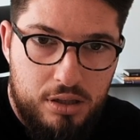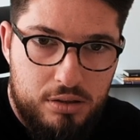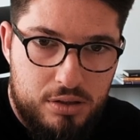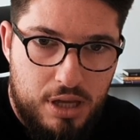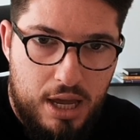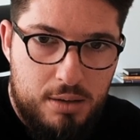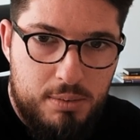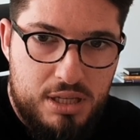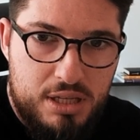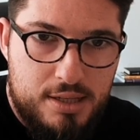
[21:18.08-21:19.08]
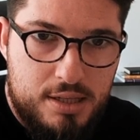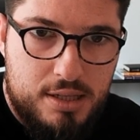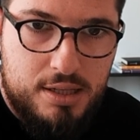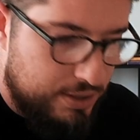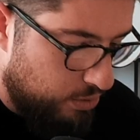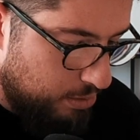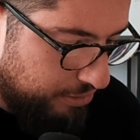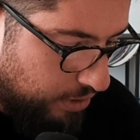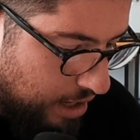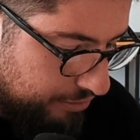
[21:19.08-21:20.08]
so yeah, images, split screen,
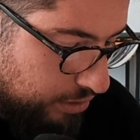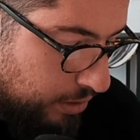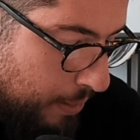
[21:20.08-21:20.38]
before and after.